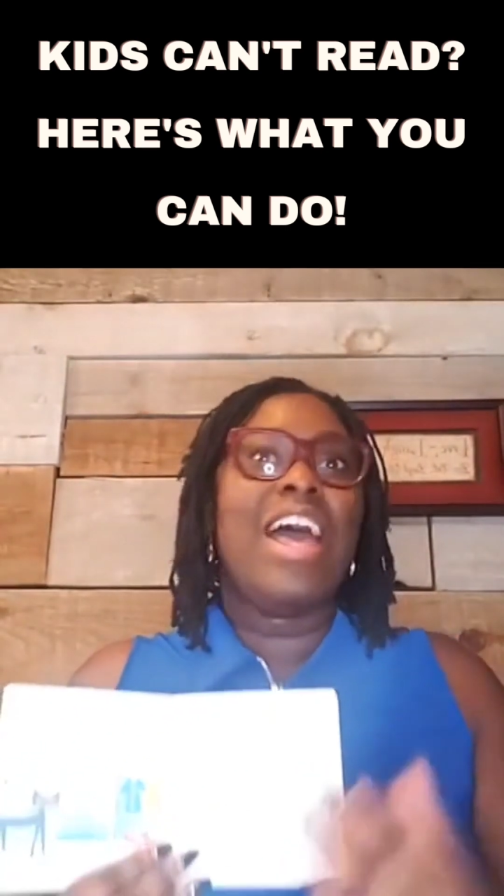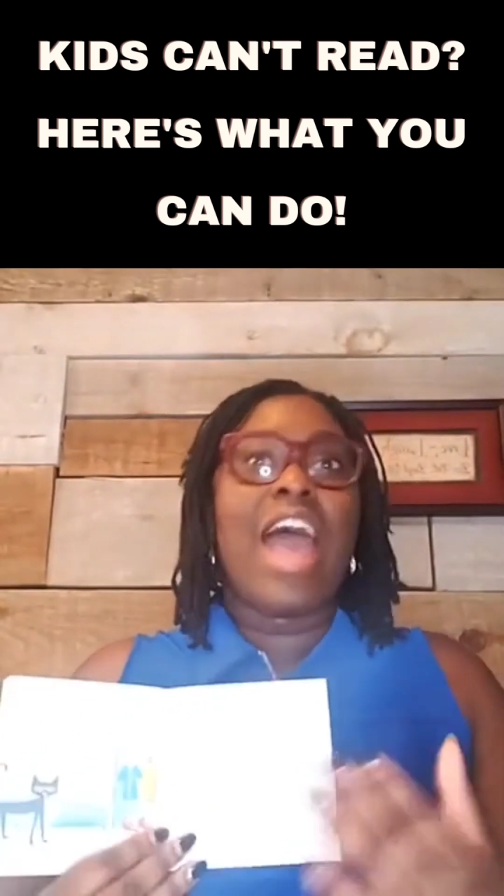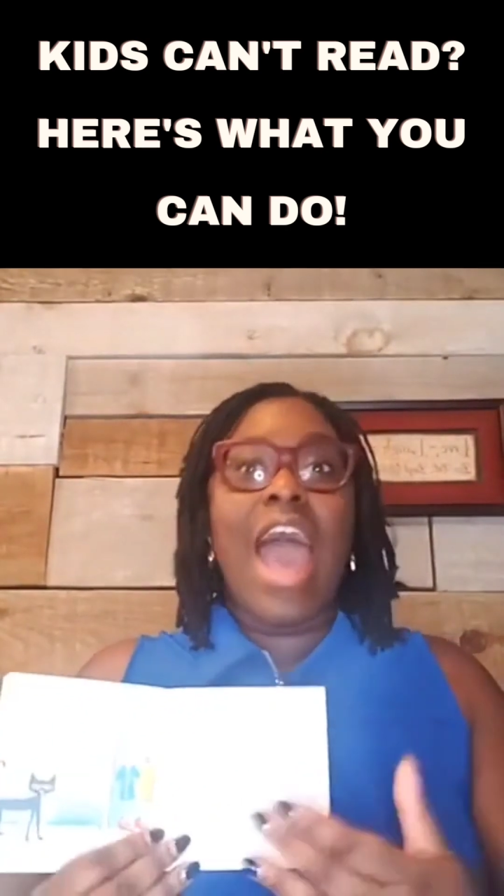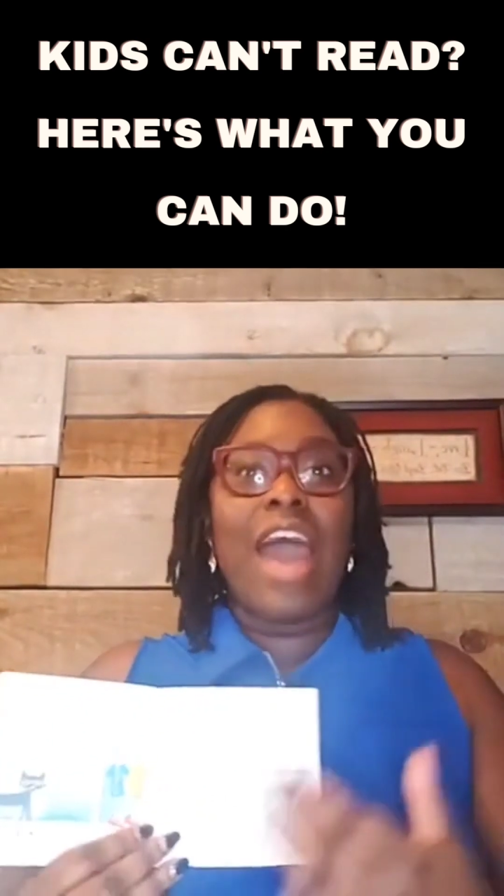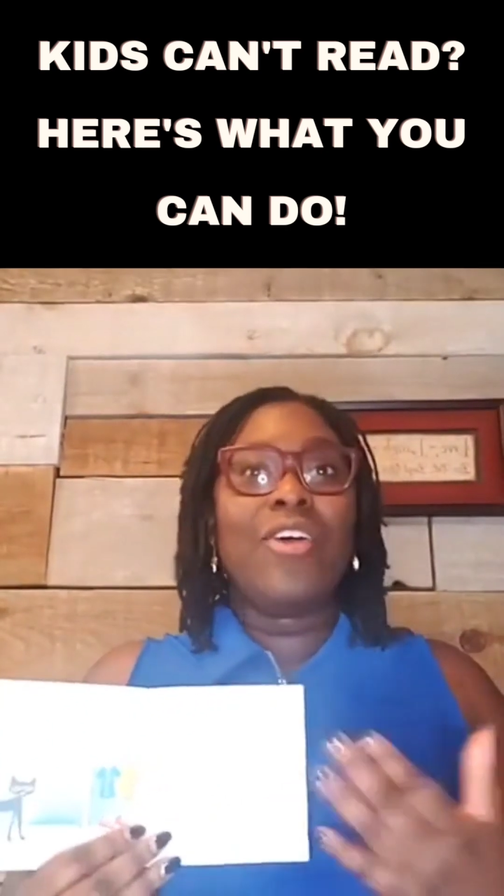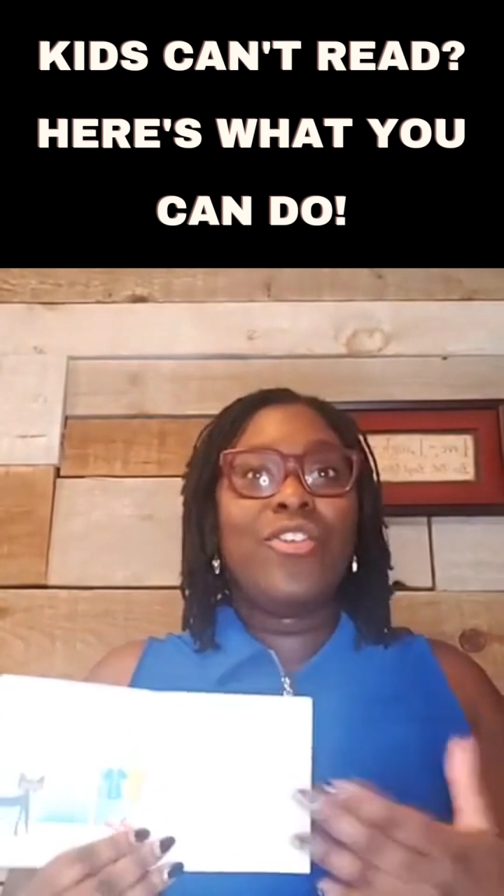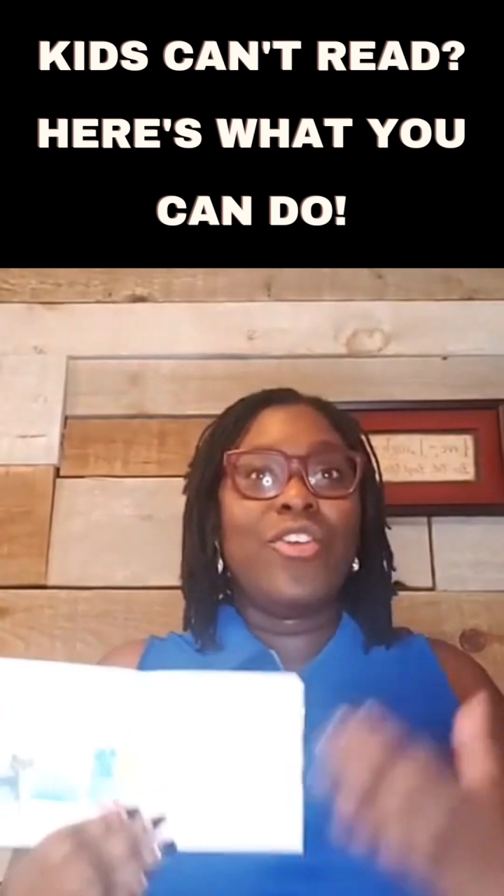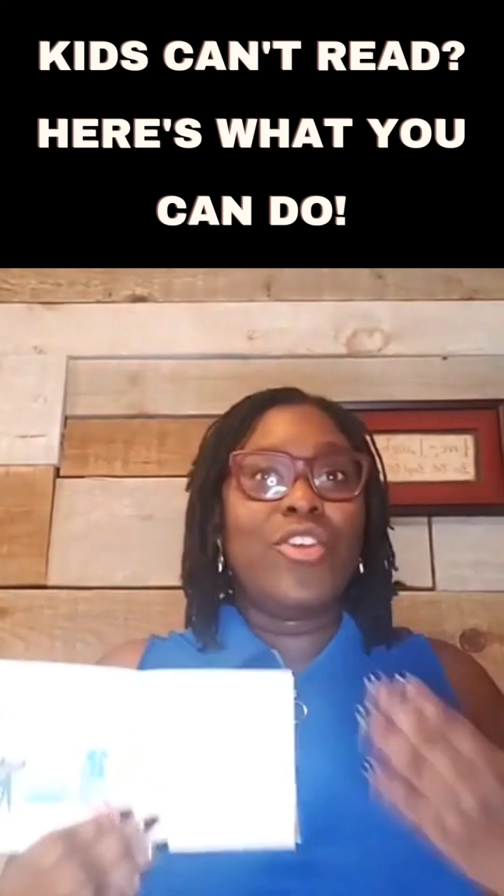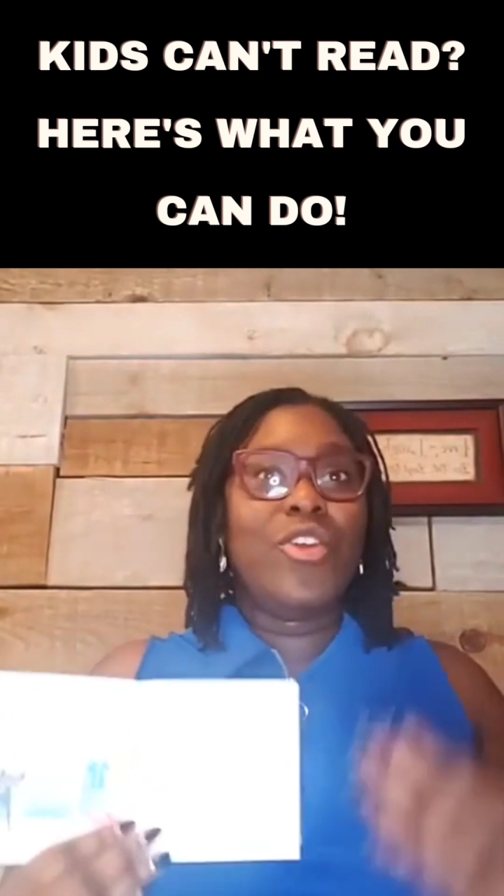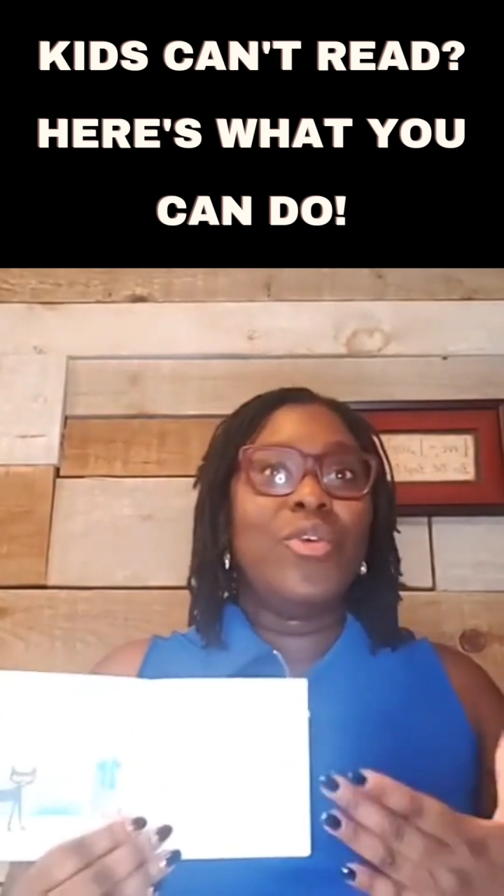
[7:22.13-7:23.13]
How do
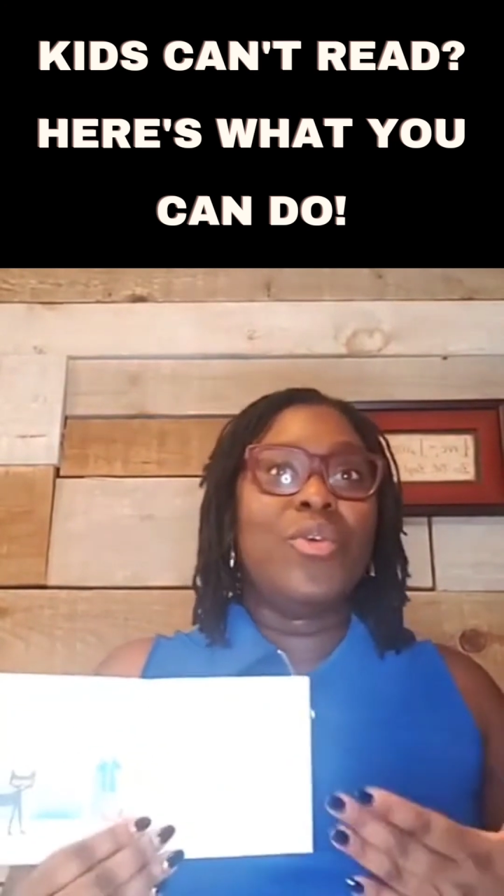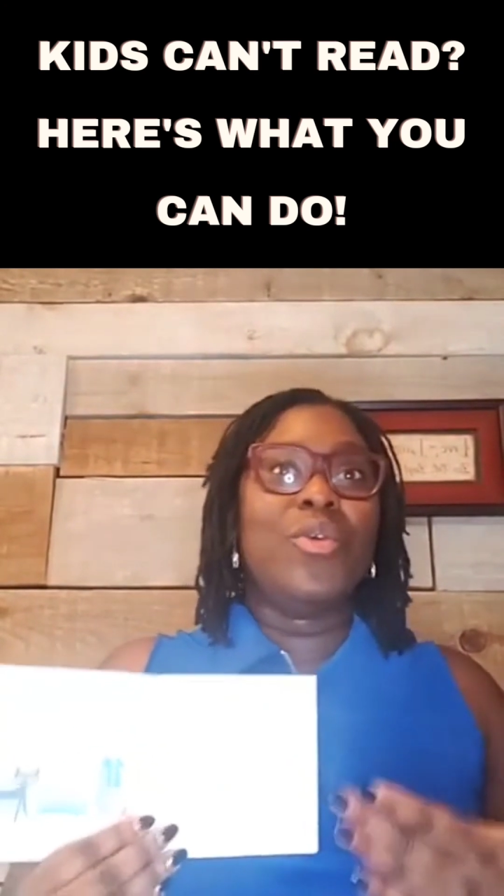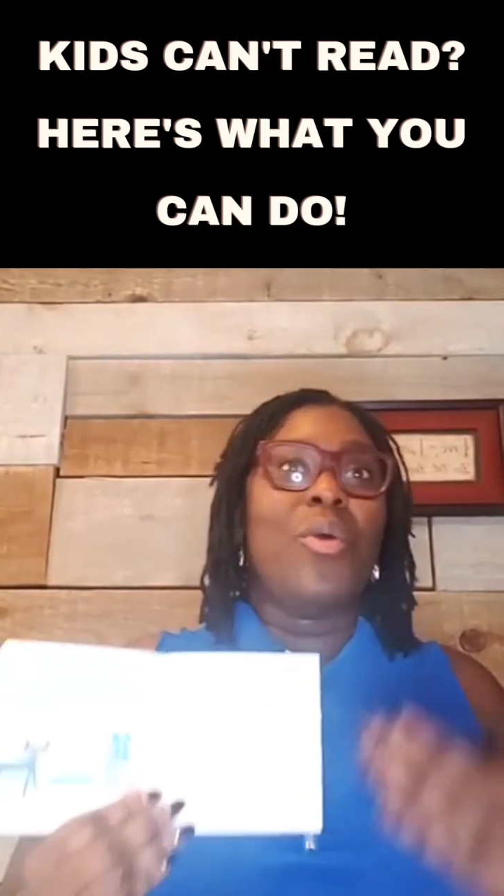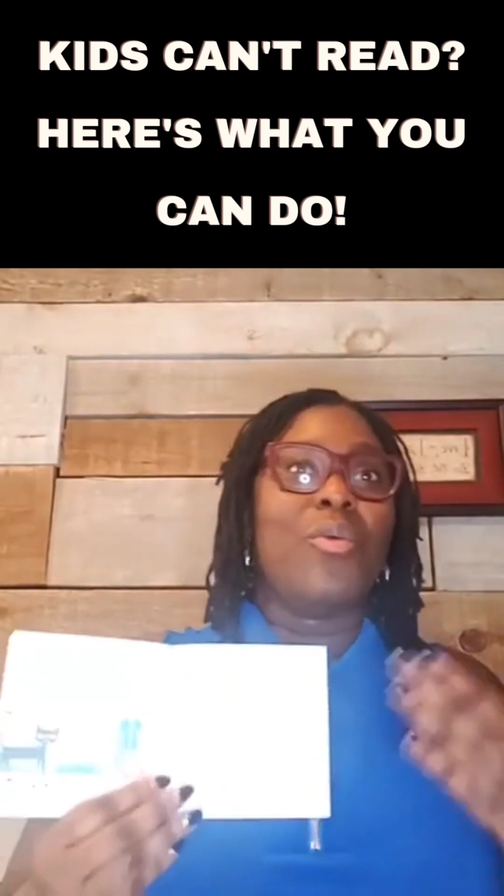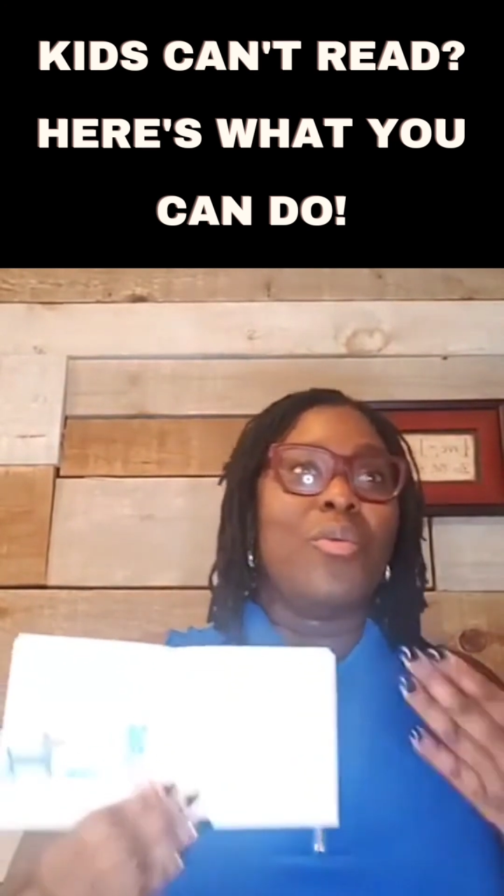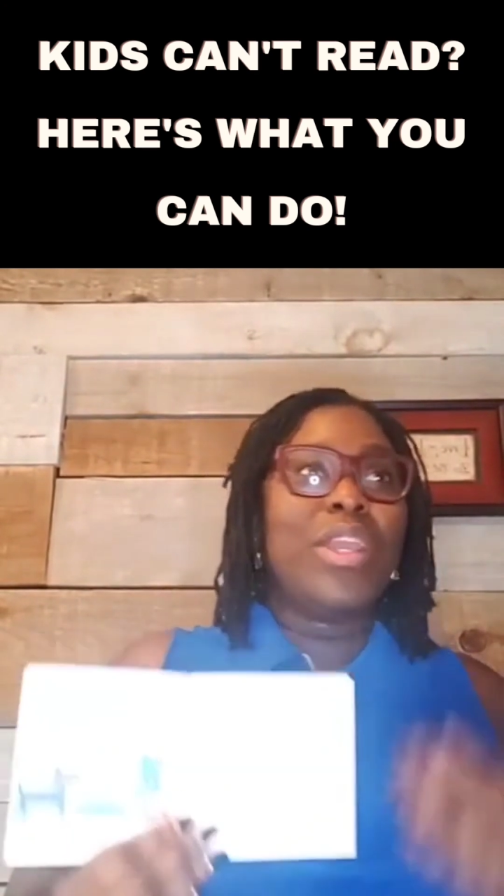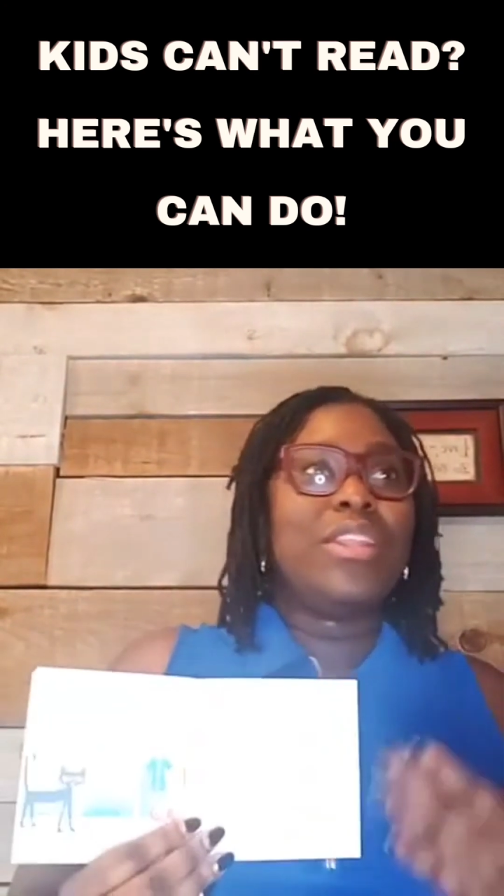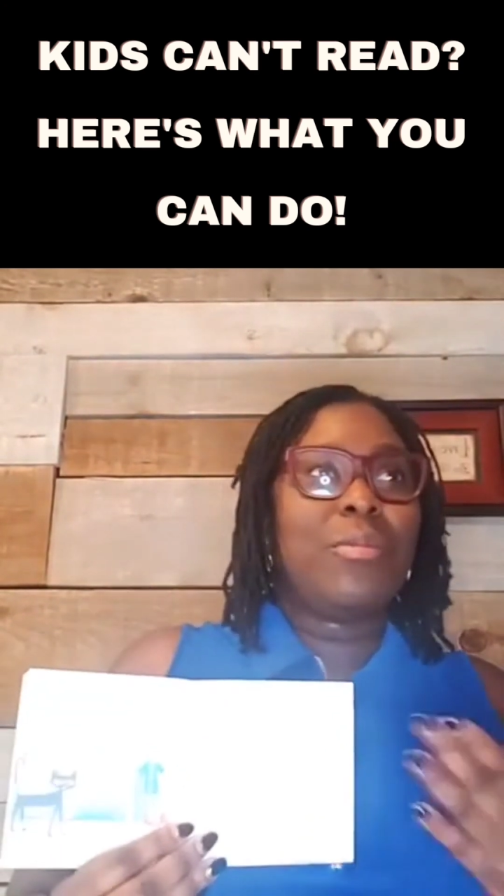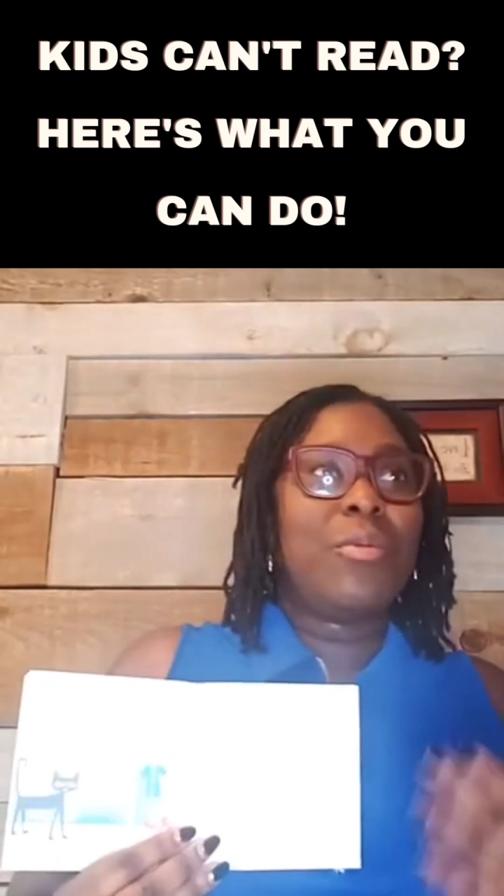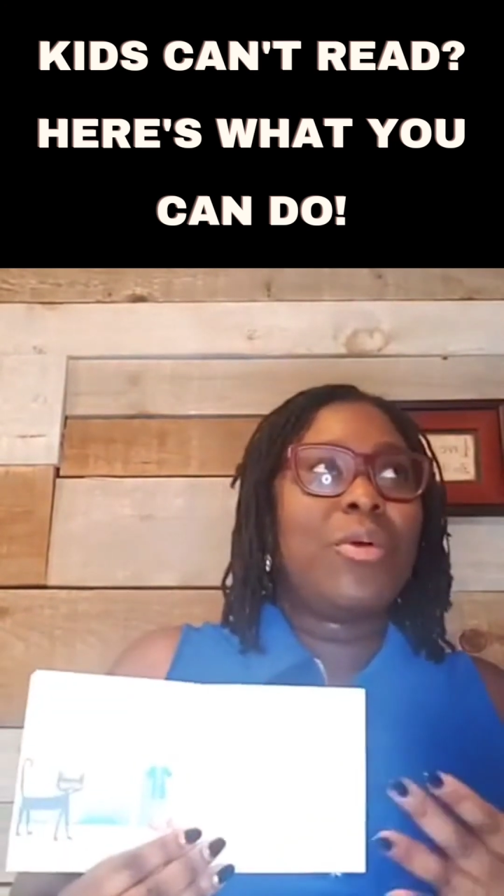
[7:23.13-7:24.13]
you read the
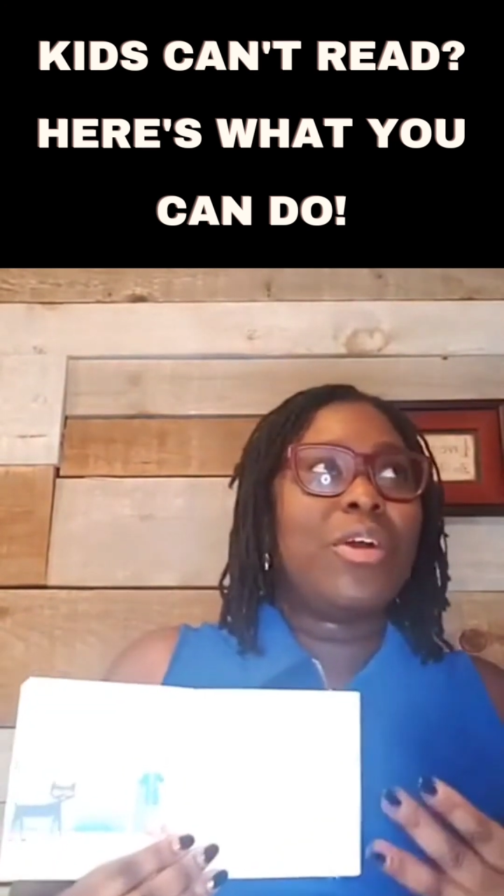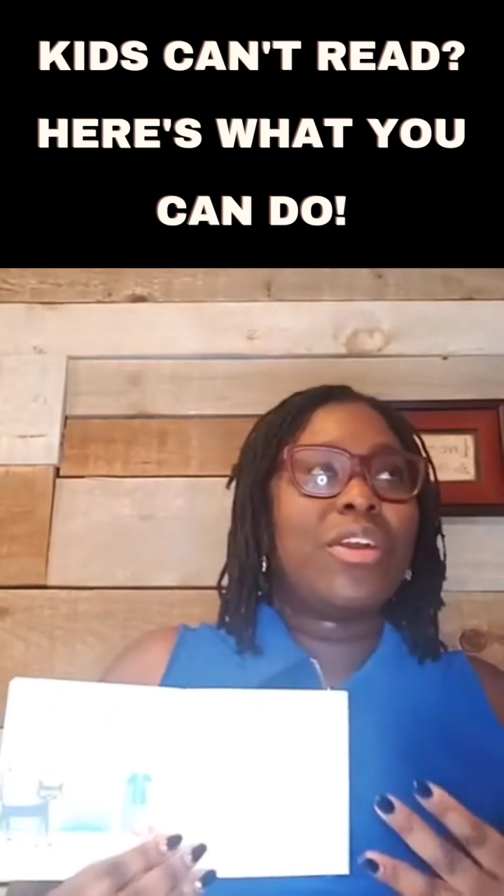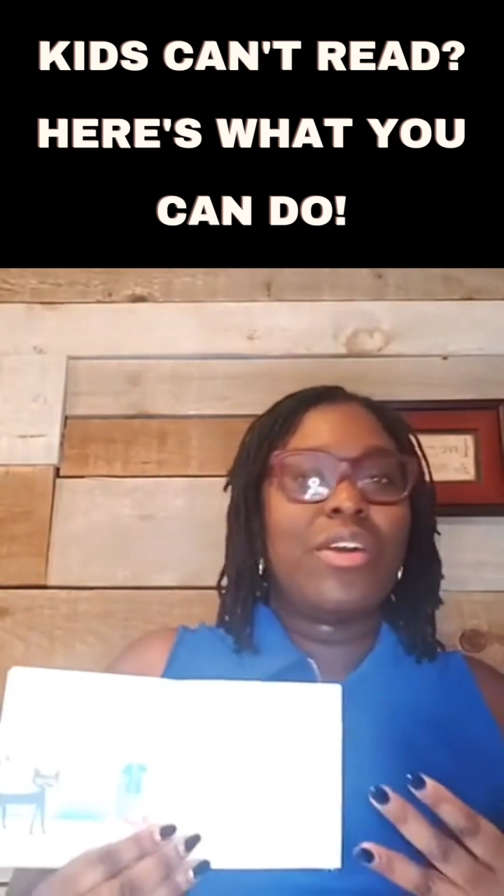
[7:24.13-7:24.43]
book,